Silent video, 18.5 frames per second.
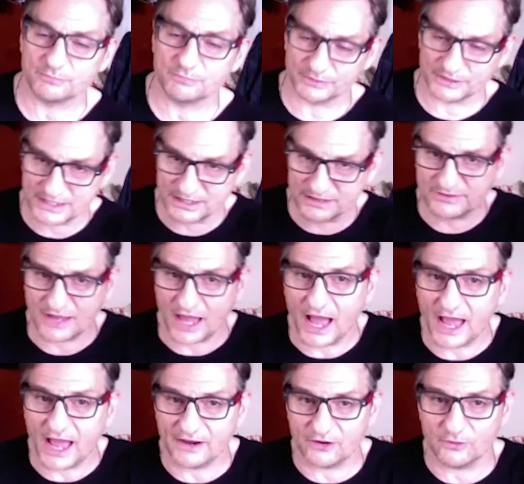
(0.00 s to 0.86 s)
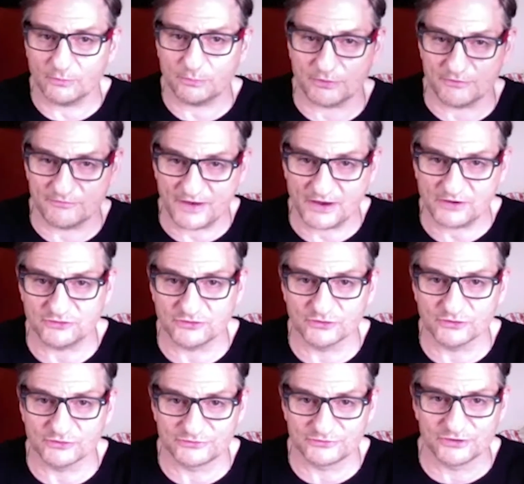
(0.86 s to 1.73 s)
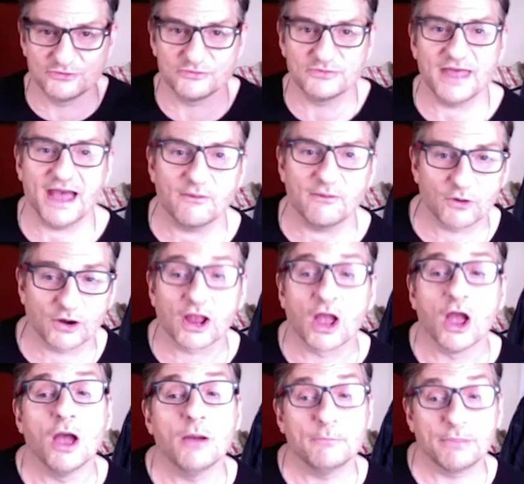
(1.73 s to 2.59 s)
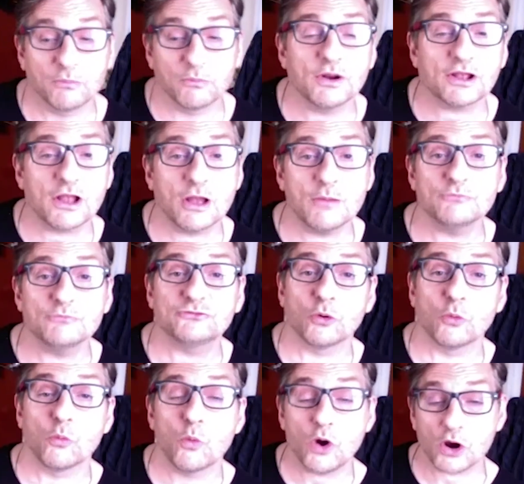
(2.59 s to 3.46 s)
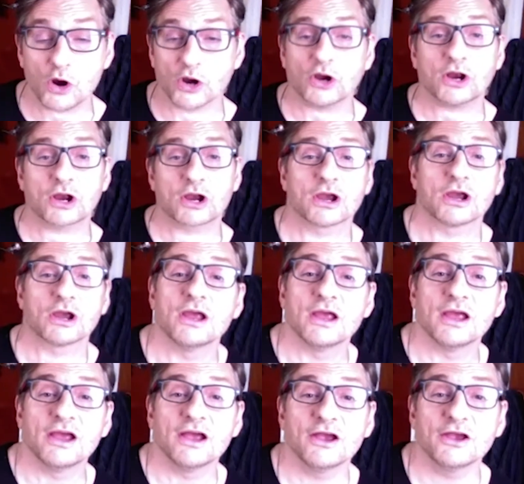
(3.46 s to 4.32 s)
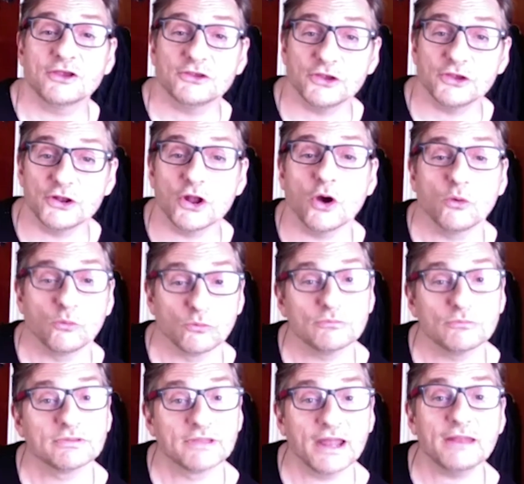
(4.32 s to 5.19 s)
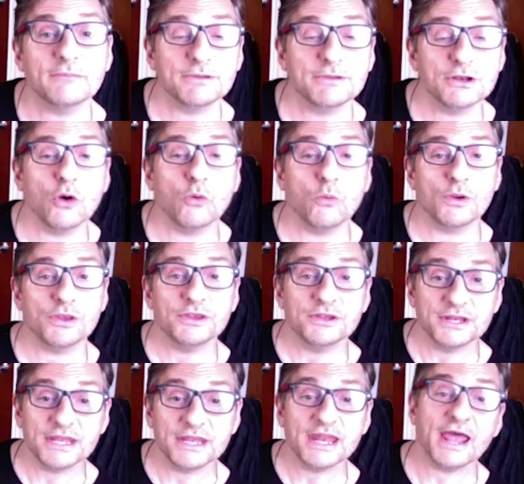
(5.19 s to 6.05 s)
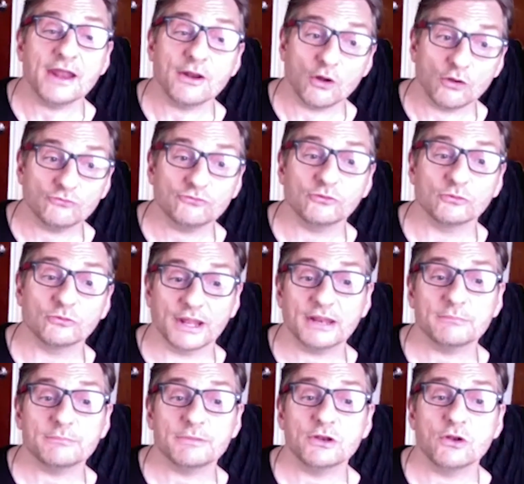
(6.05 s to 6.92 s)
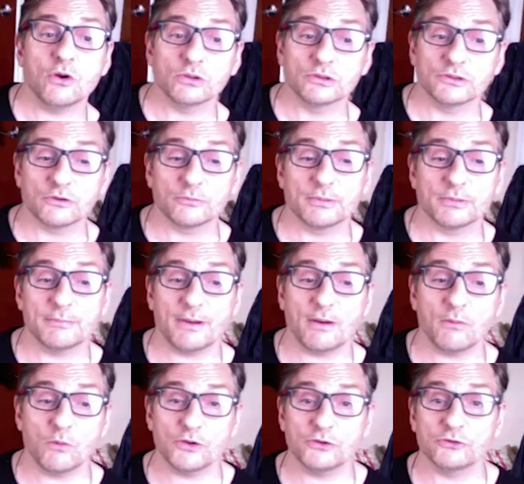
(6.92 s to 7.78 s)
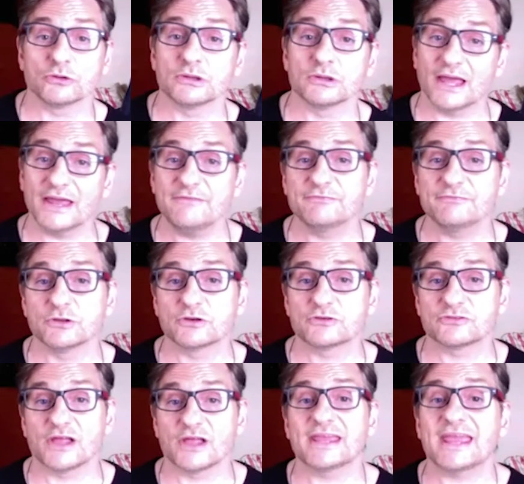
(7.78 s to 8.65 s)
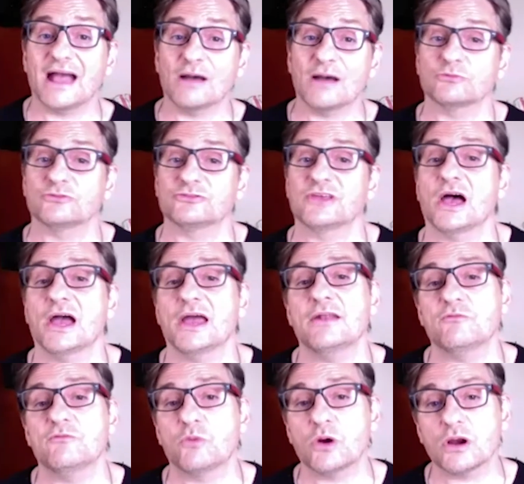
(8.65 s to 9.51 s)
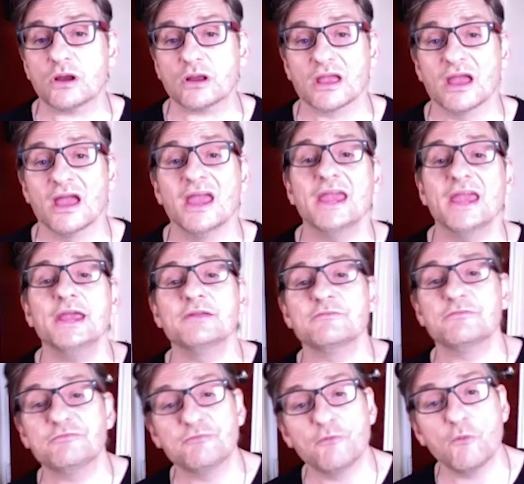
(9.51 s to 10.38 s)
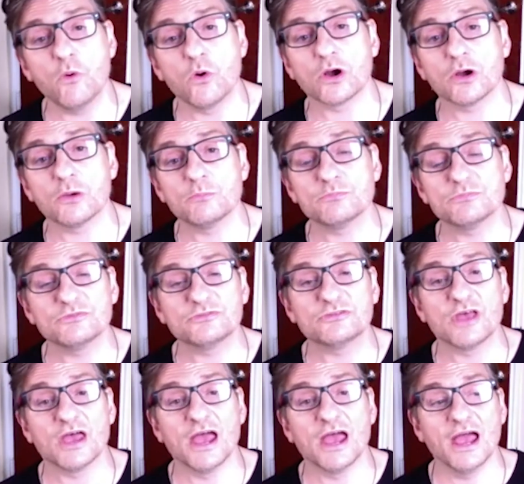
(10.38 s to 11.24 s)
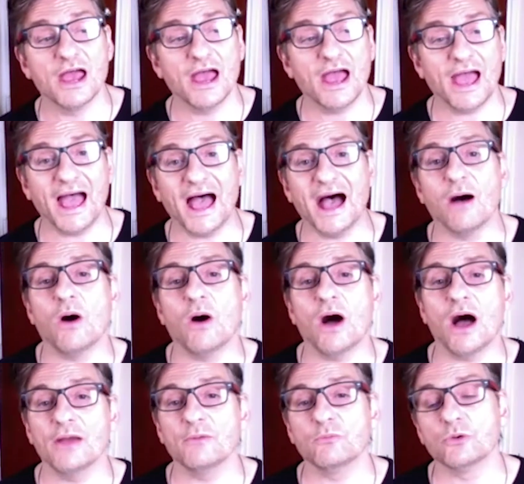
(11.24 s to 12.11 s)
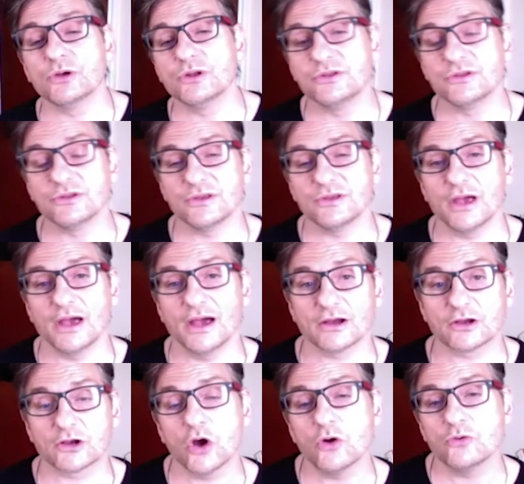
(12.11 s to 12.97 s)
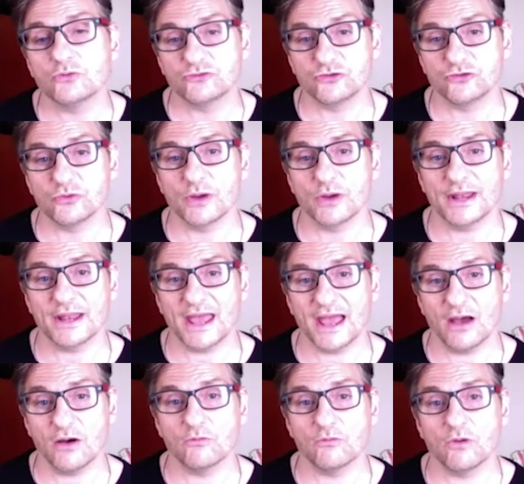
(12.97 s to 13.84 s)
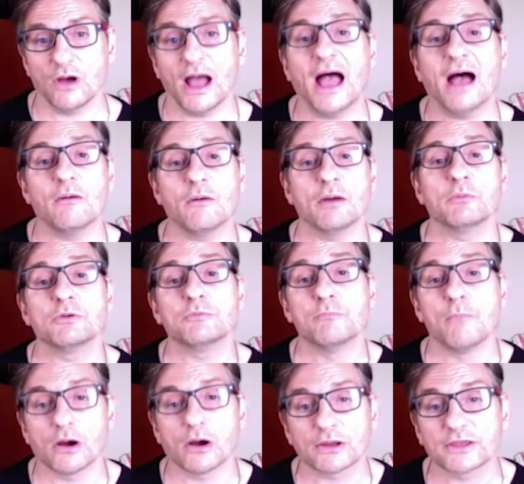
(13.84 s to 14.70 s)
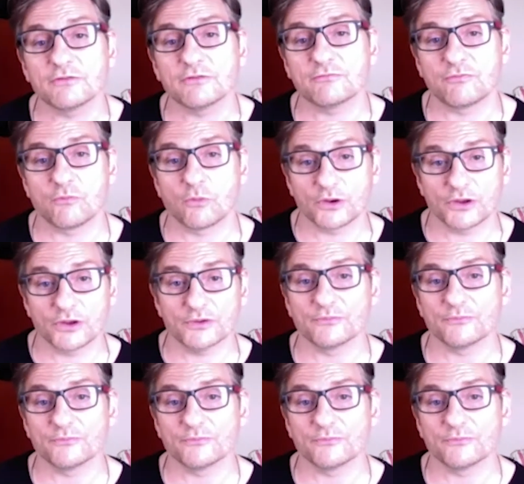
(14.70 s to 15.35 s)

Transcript: Please hire professionals to do that work. But when it comes to work, letting me know what you need, and also letting me know a little bit about what your life looks like outside of work, informs how I would coach you and how I would market for you.